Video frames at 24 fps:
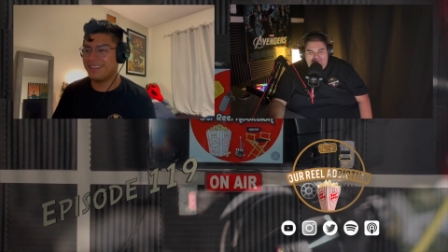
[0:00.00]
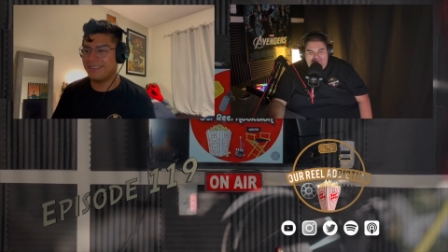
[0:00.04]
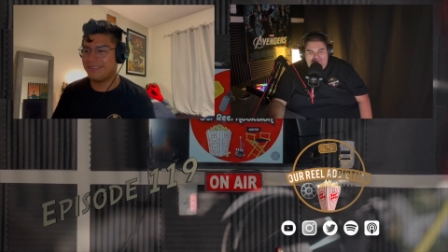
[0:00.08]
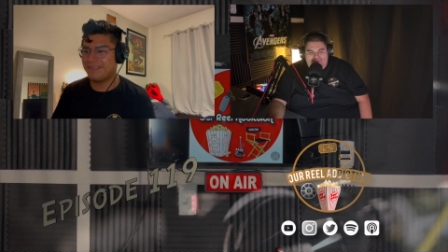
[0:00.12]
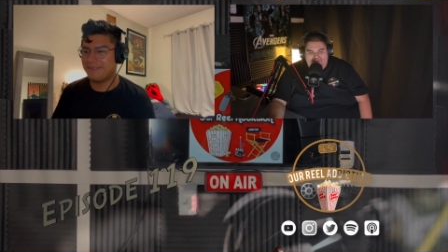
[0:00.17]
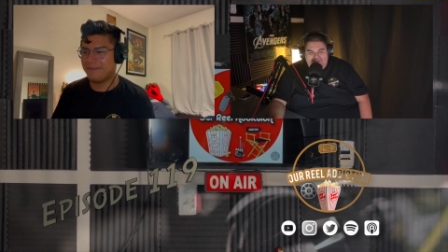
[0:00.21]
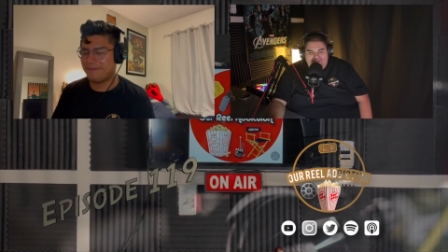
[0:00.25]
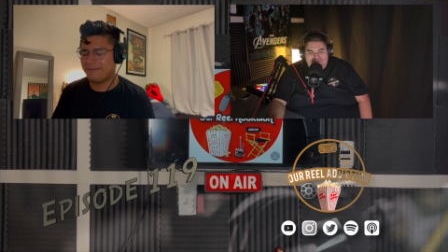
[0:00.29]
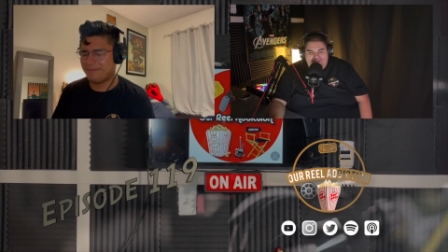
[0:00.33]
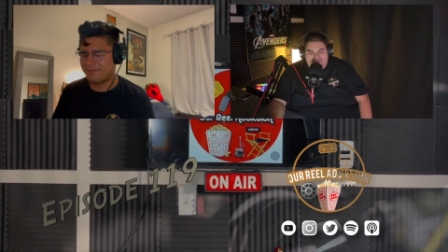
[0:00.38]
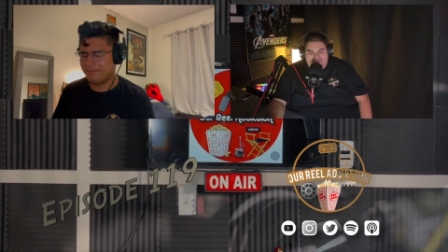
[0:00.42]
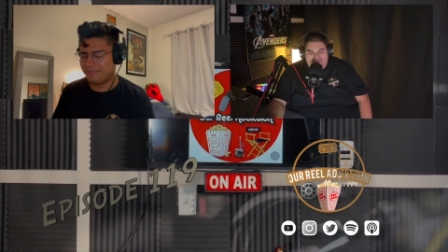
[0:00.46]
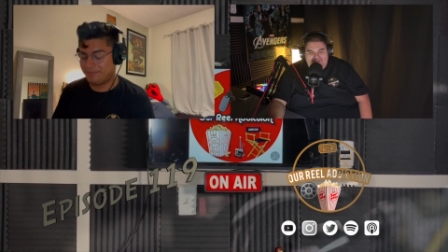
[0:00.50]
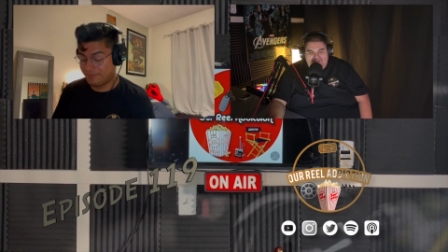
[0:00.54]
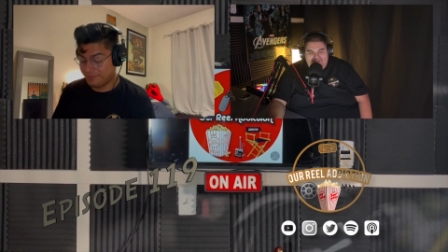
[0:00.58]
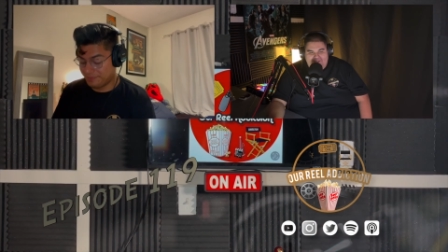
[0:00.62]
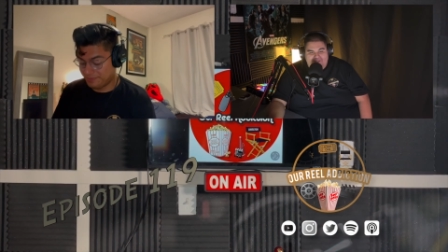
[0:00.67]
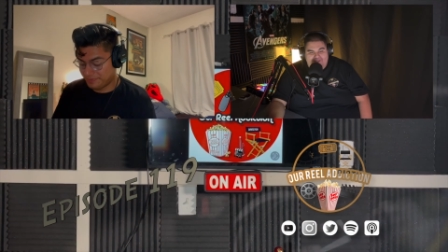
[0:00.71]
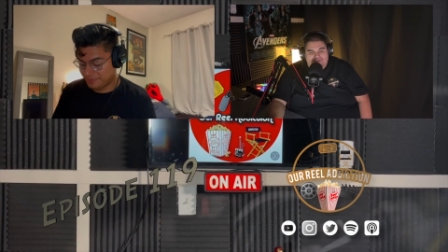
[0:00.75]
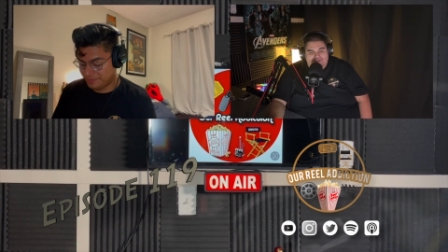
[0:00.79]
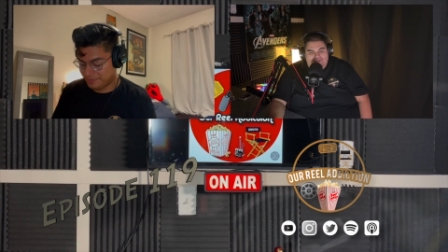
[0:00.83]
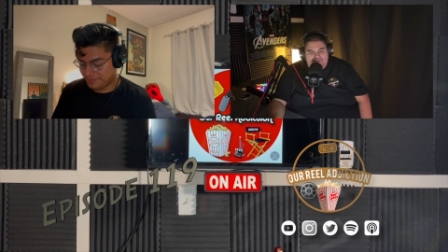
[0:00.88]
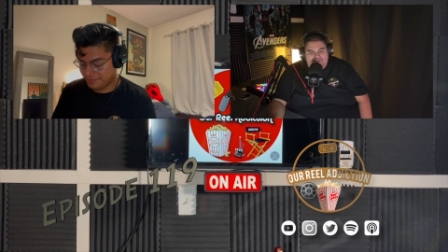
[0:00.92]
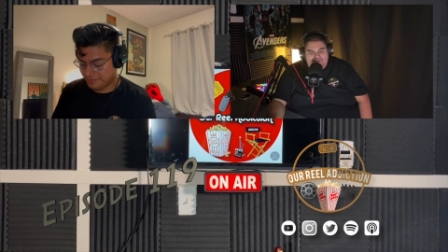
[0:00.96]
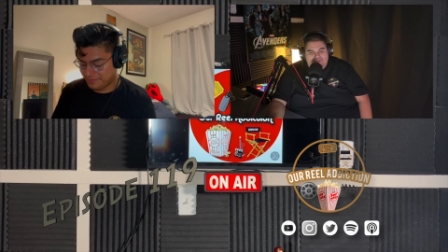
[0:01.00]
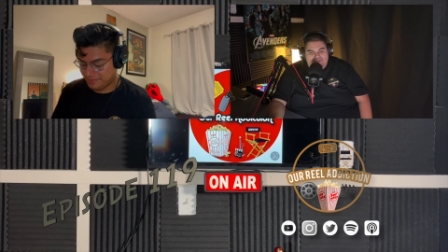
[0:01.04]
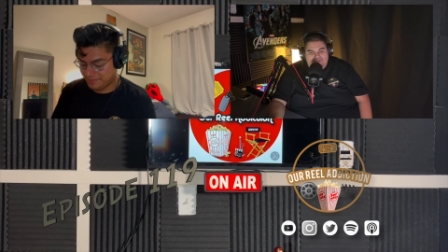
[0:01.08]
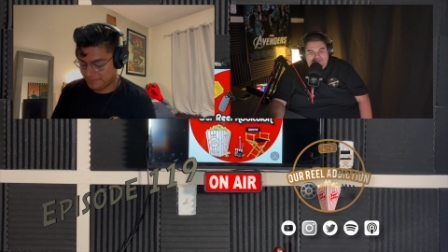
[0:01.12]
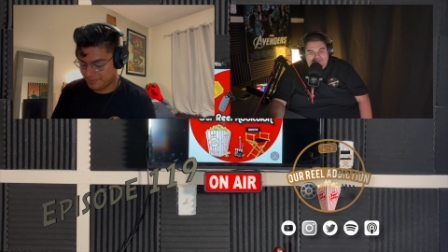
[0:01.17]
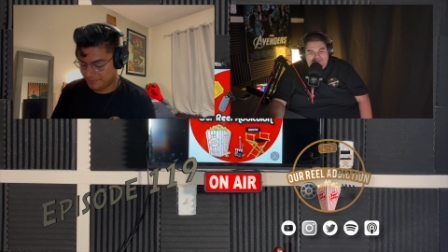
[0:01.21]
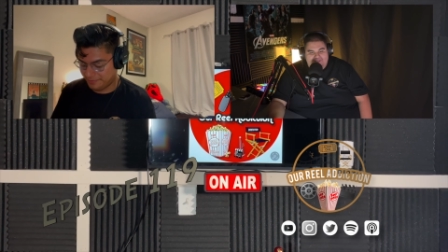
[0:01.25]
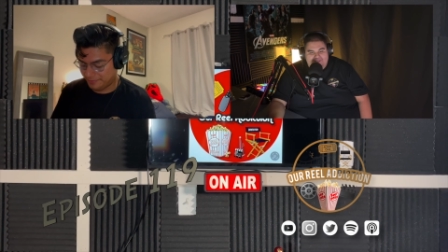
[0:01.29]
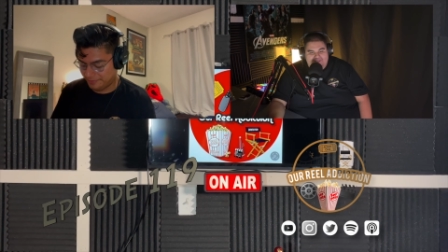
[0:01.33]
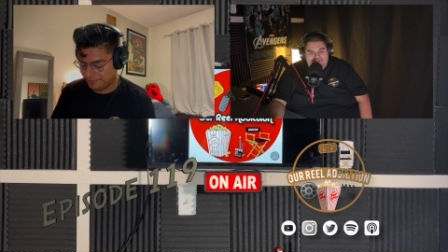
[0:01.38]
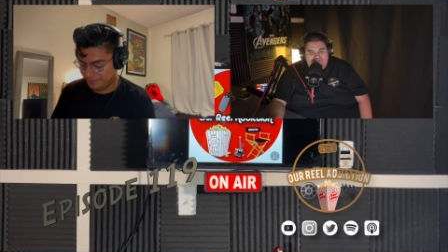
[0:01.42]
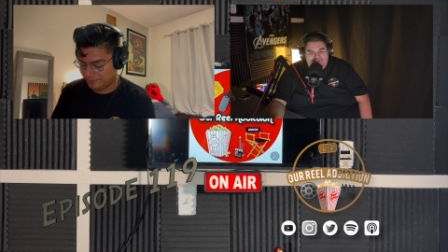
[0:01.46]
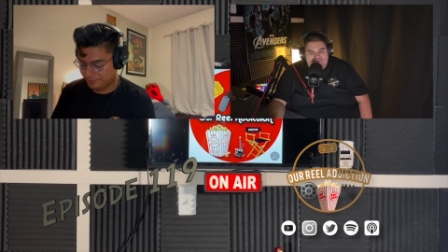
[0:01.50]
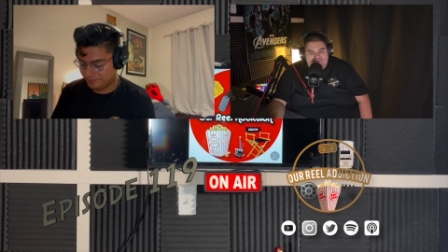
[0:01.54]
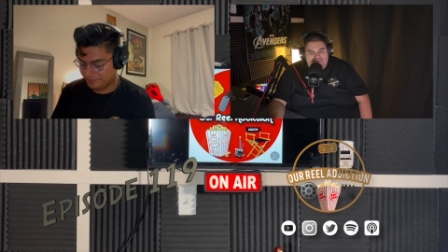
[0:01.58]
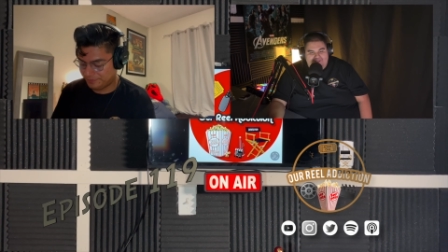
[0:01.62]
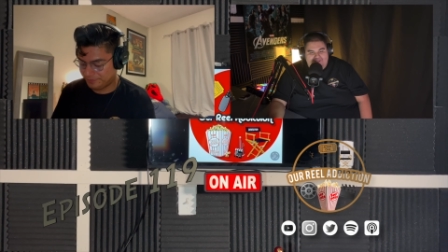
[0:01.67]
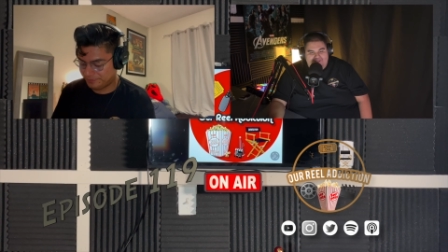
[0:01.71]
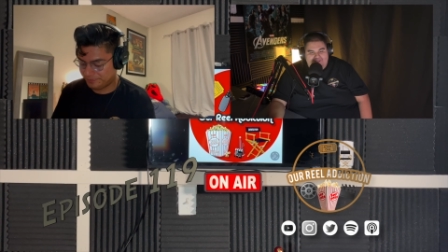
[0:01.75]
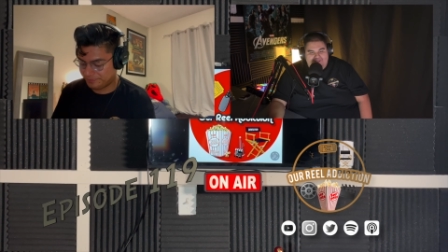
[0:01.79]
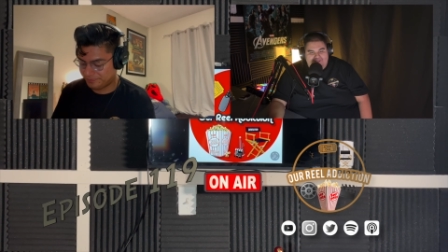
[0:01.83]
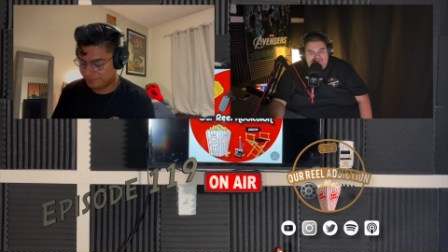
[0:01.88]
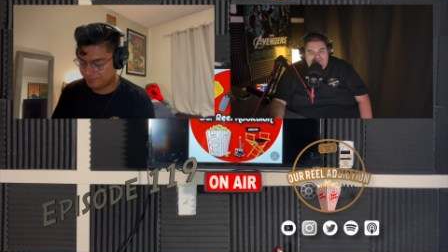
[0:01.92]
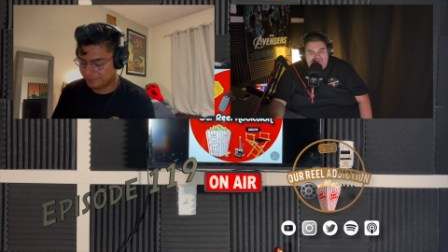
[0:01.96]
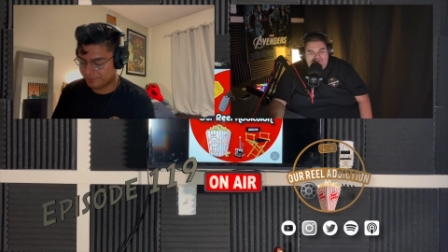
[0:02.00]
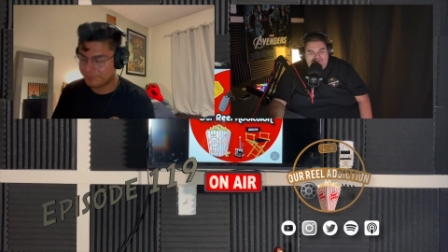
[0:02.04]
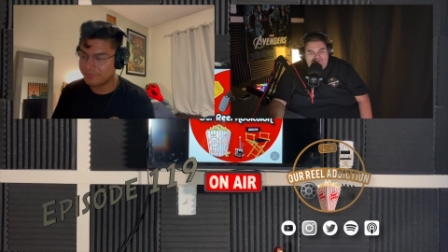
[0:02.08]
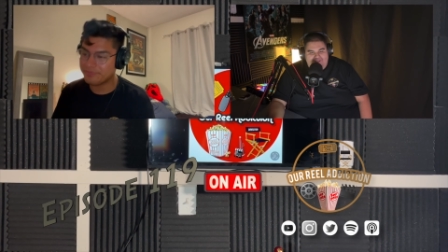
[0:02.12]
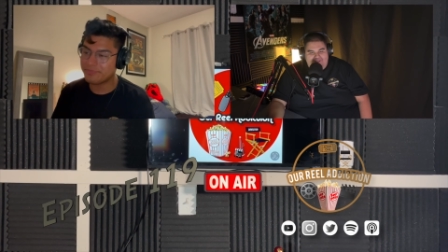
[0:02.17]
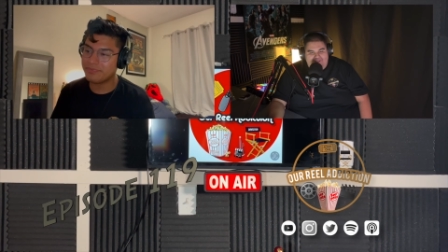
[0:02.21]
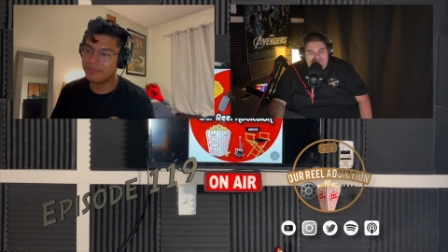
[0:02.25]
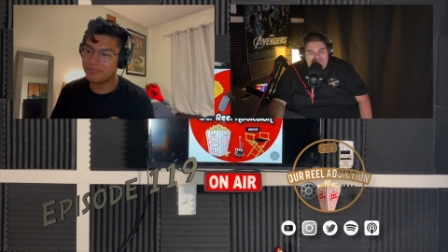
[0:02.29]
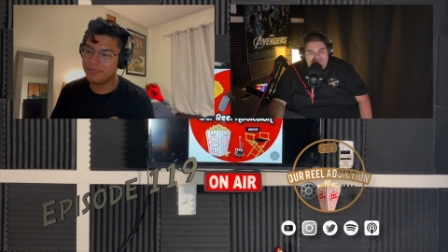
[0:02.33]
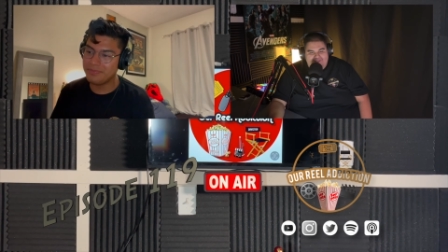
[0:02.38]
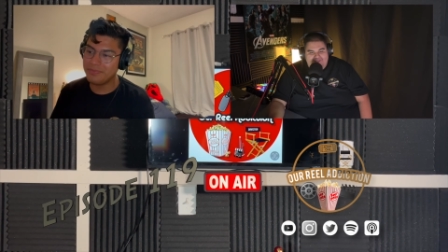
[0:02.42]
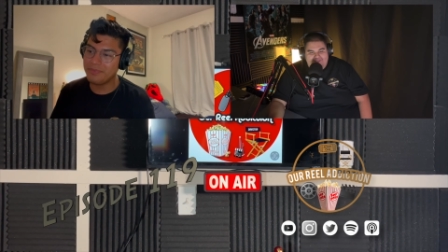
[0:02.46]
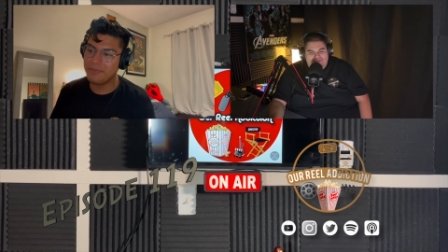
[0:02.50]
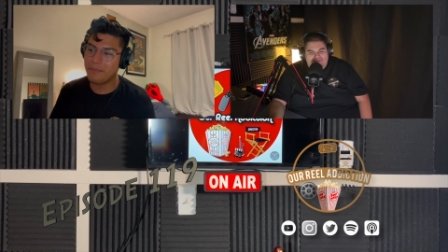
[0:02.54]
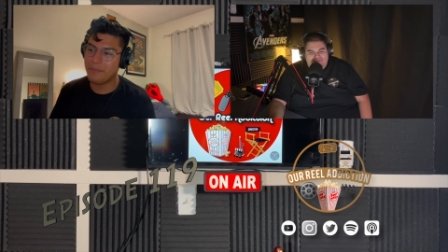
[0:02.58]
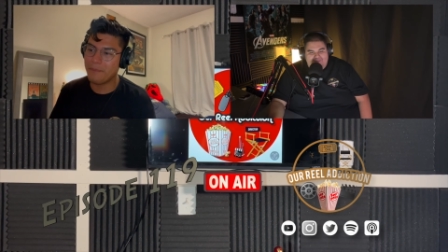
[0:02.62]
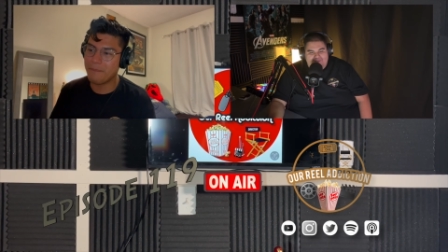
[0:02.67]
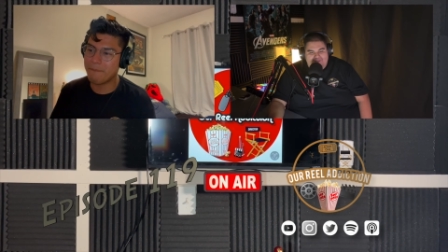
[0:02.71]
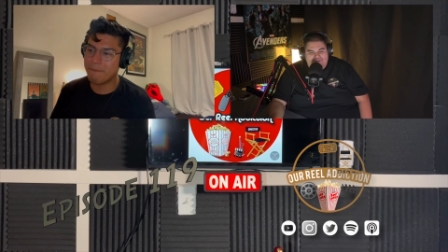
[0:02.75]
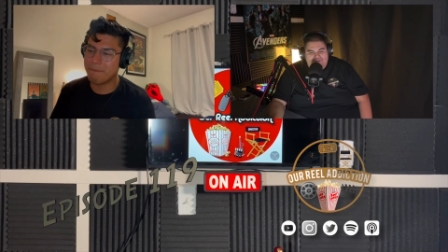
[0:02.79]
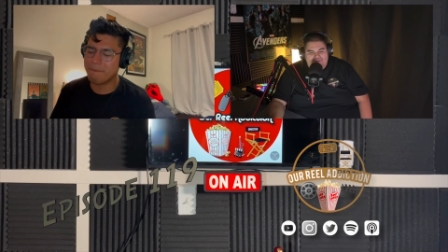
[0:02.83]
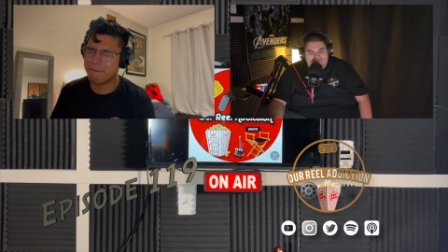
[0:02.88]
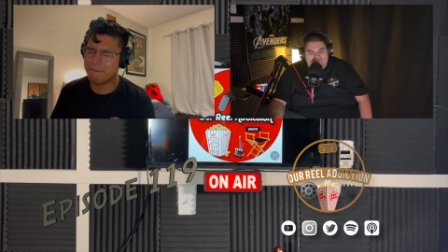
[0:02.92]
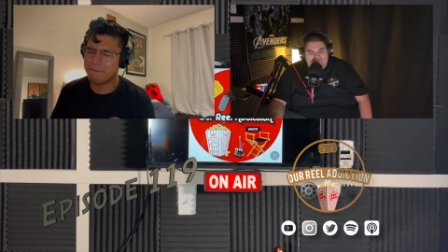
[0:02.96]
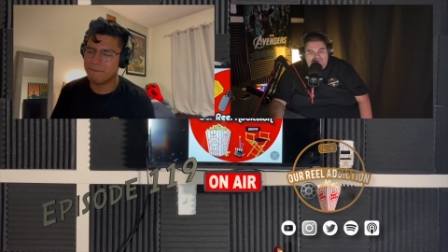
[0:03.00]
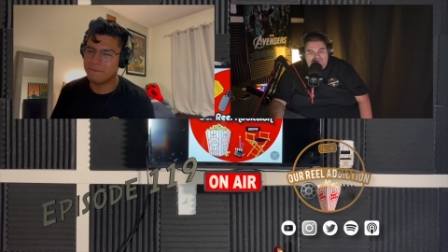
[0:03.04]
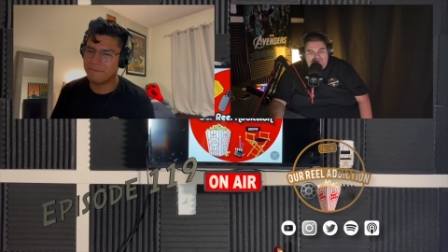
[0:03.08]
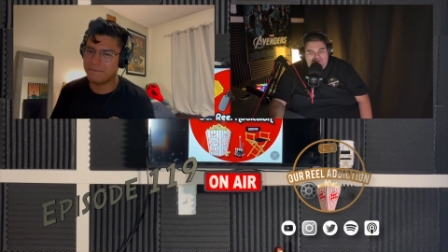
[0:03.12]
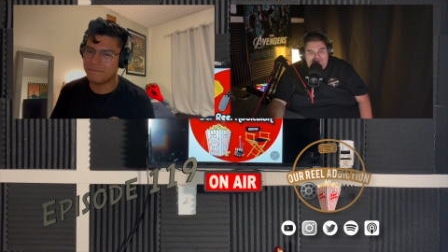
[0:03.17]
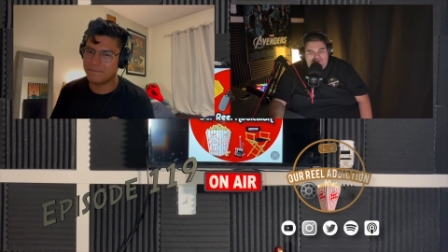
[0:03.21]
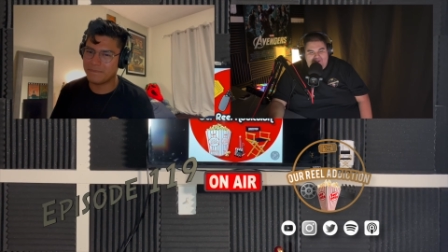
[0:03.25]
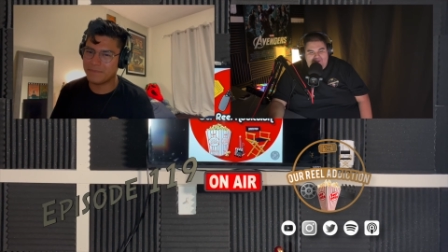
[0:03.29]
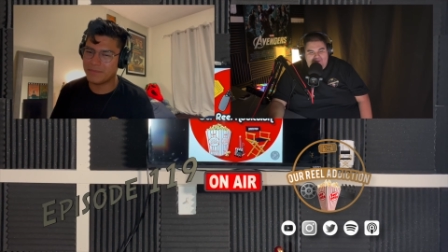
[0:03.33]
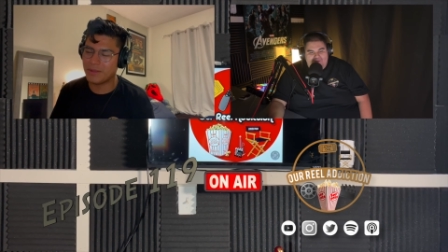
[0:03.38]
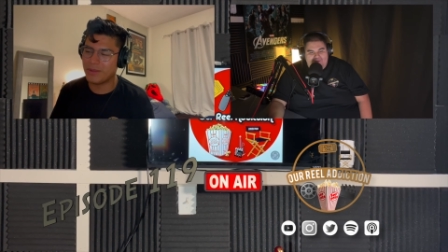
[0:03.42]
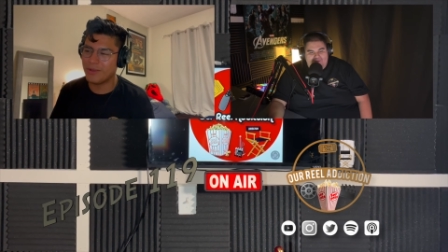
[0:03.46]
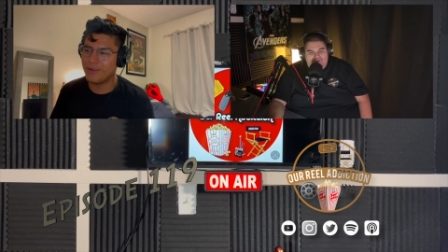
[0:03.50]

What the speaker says: bunch of Disney adults in this on this episode for not knowing.